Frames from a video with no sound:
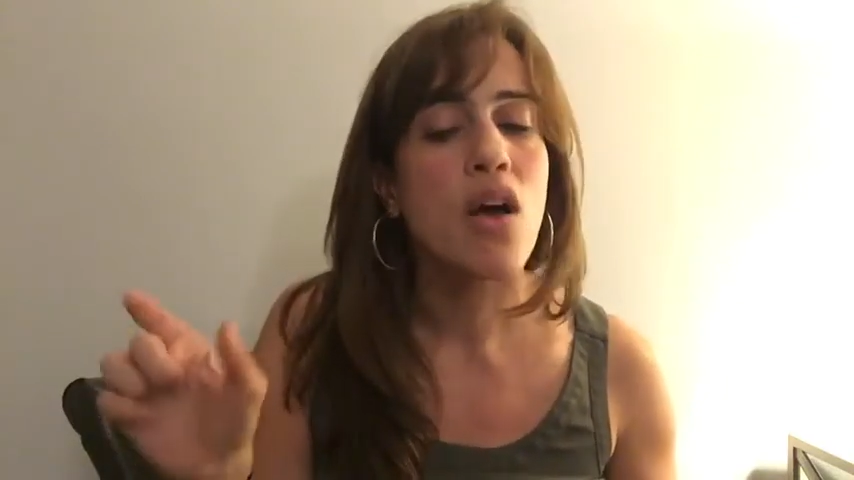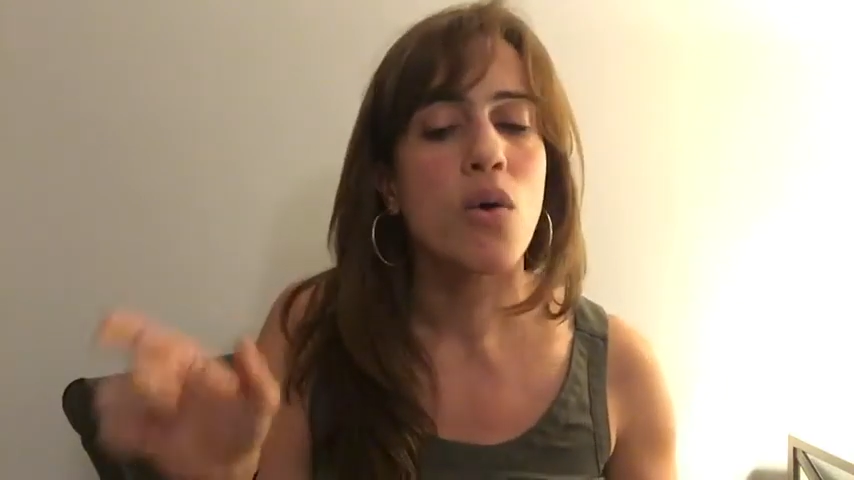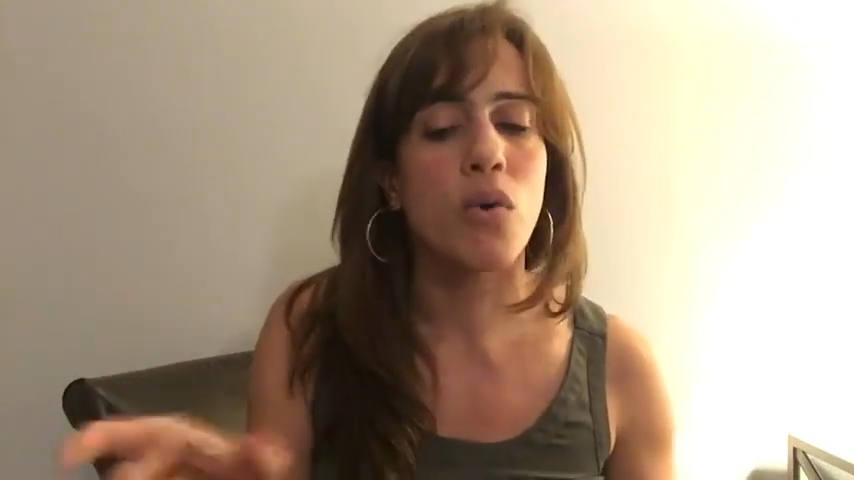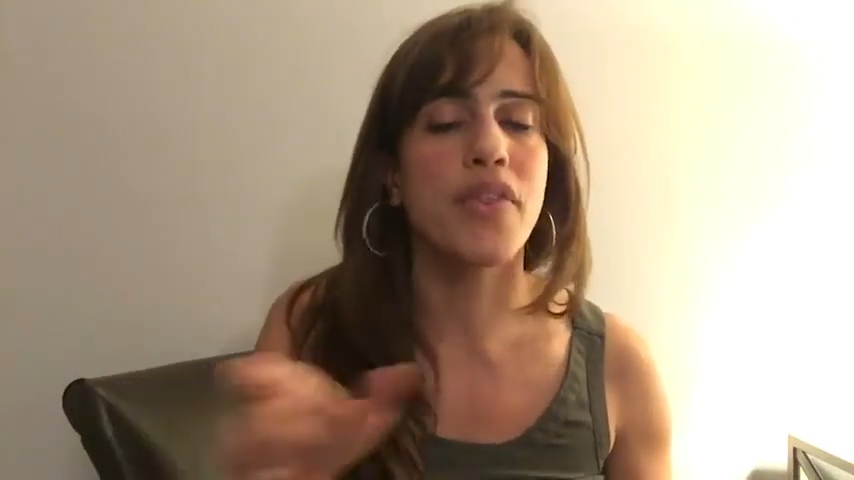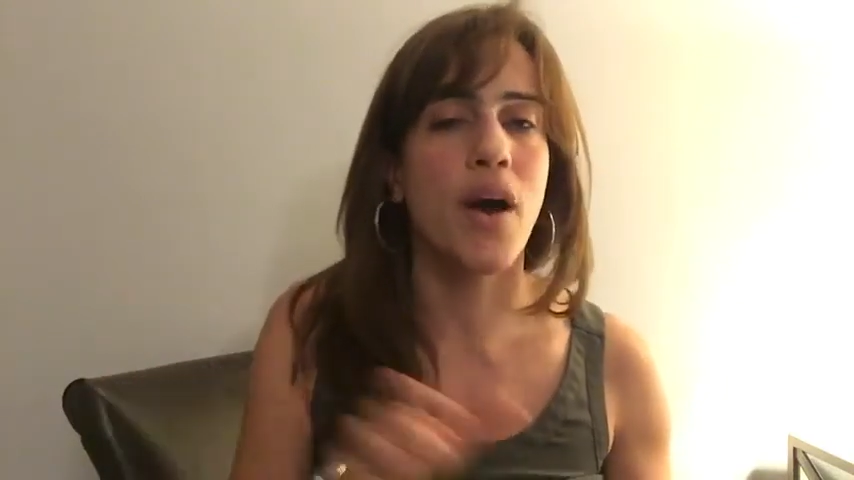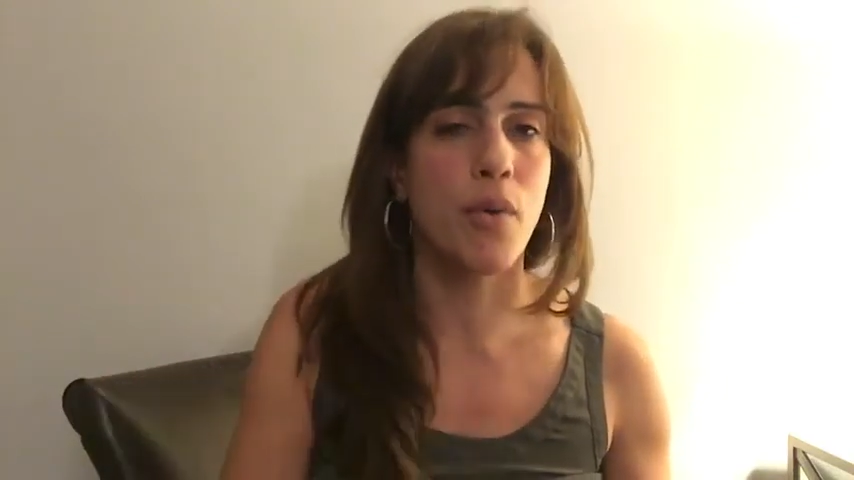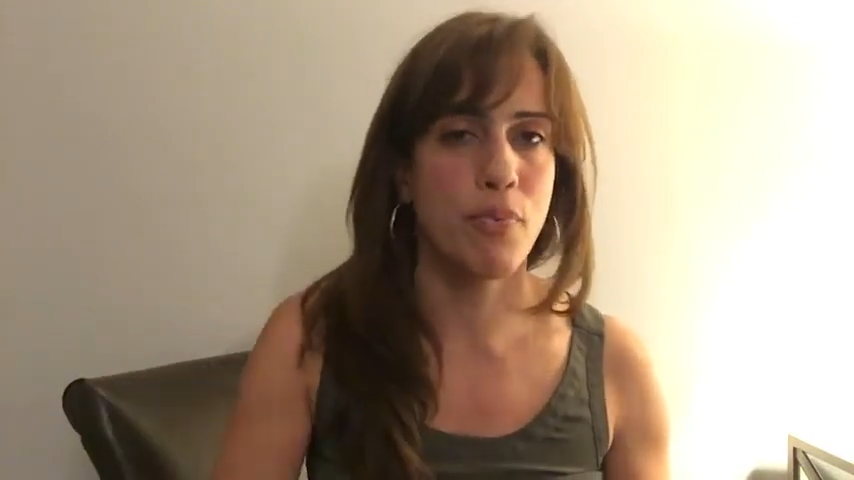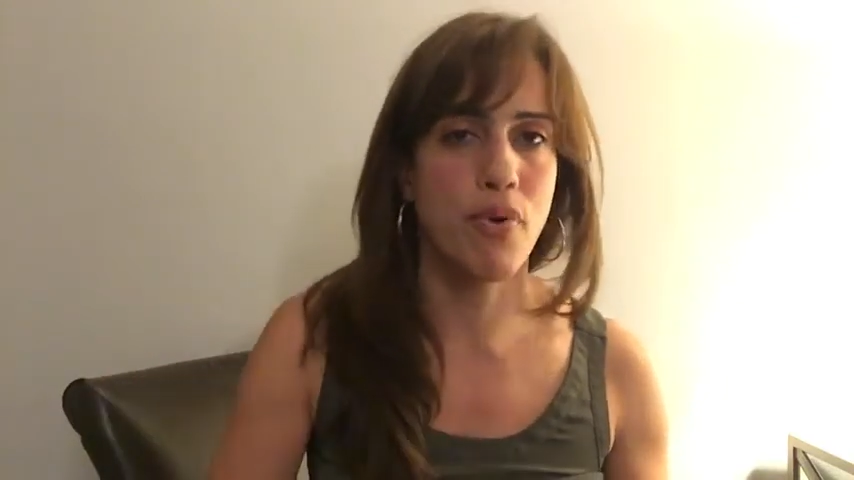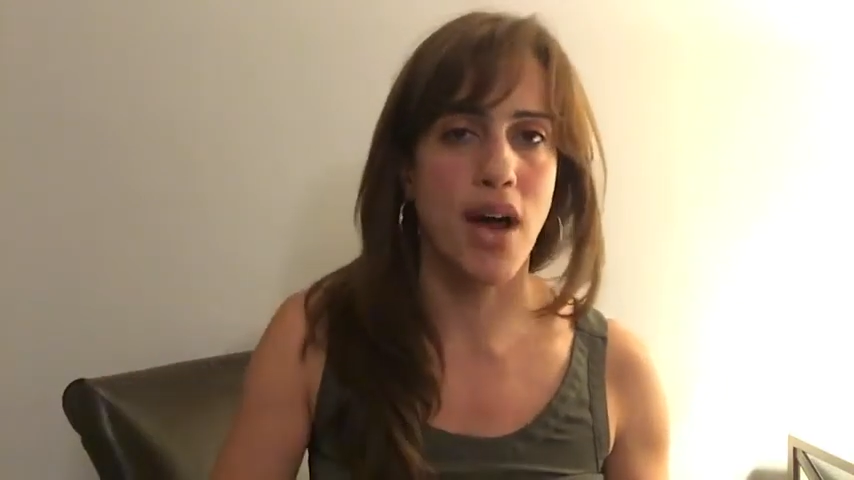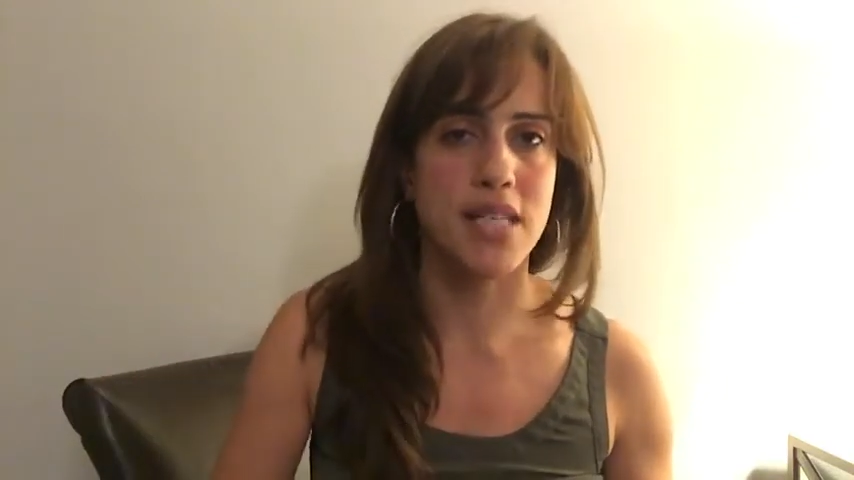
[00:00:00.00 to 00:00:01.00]
with our
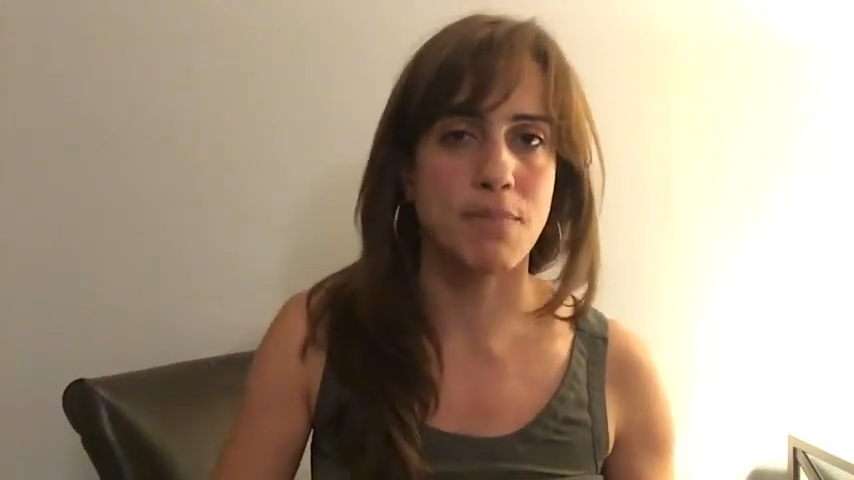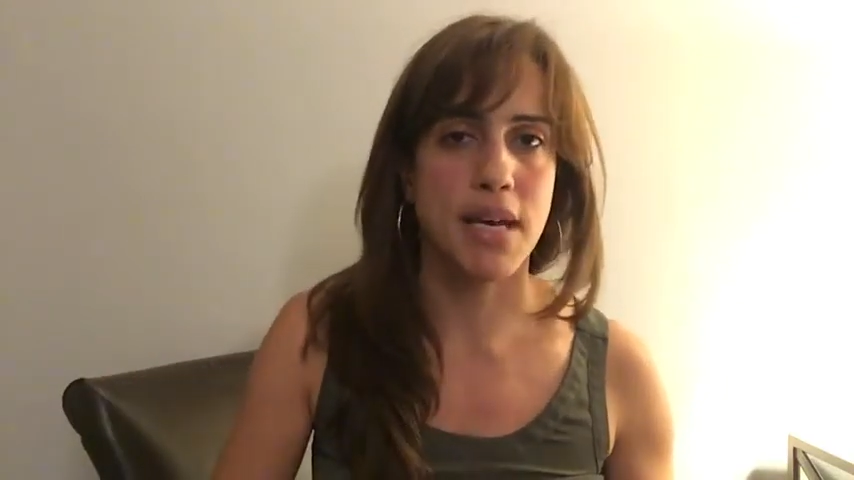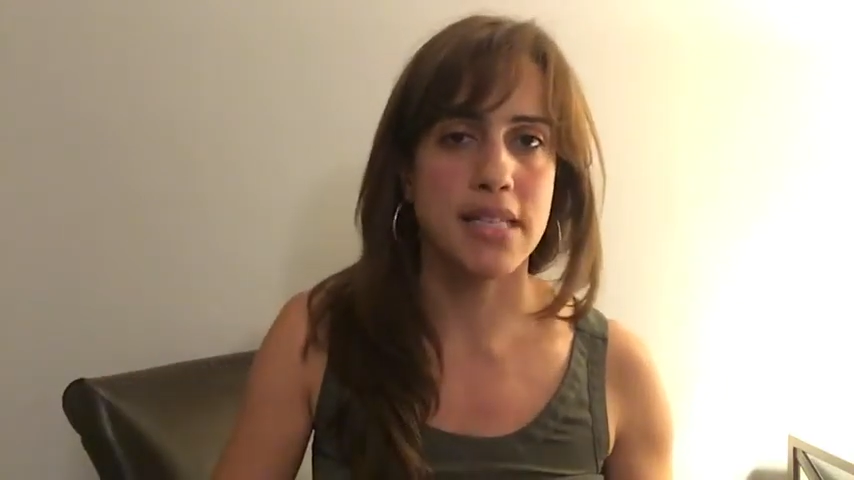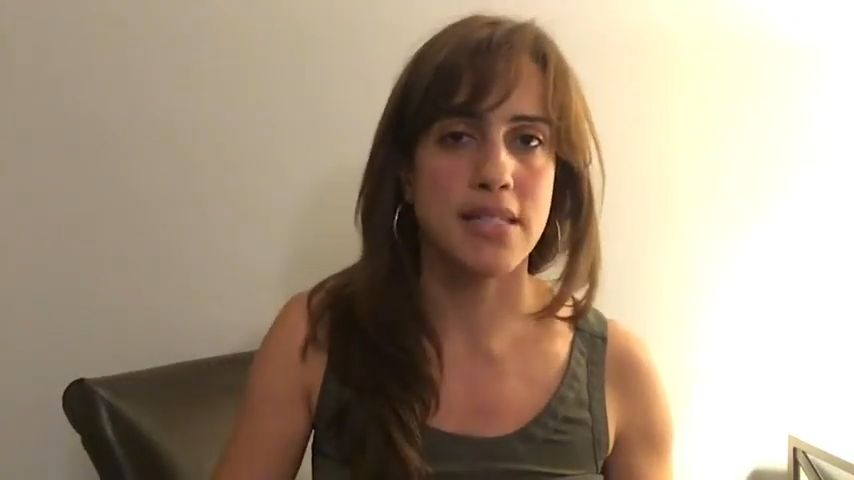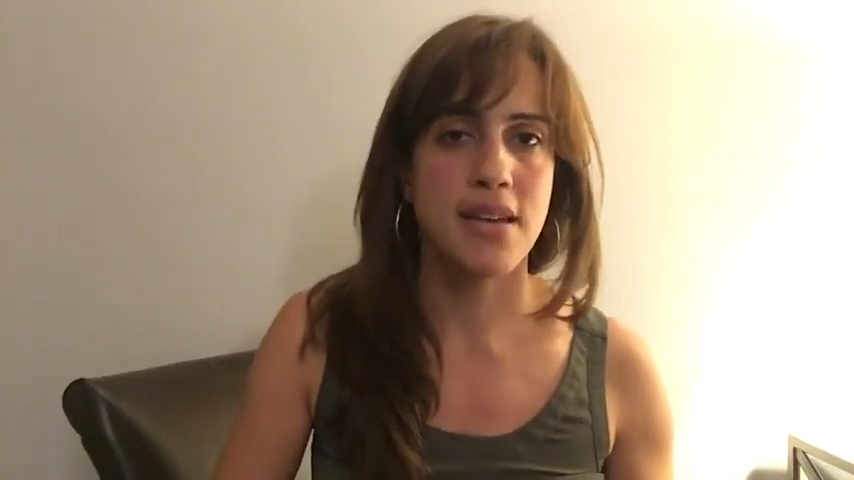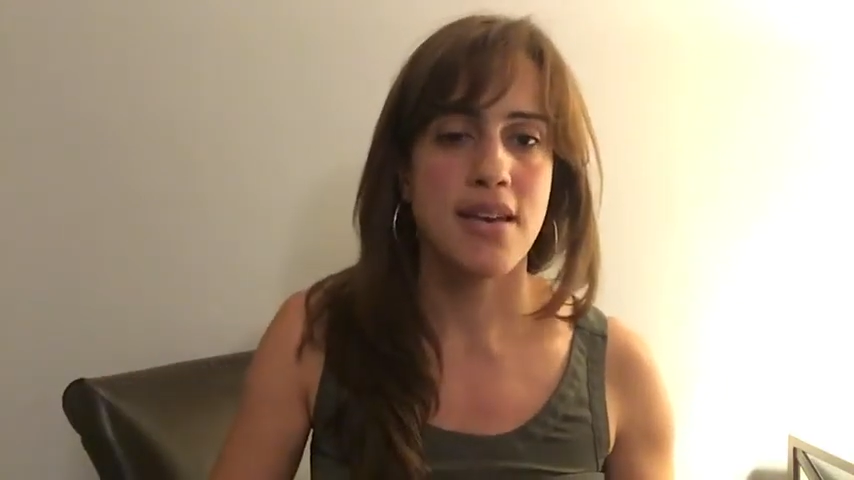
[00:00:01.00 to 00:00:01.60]
prospects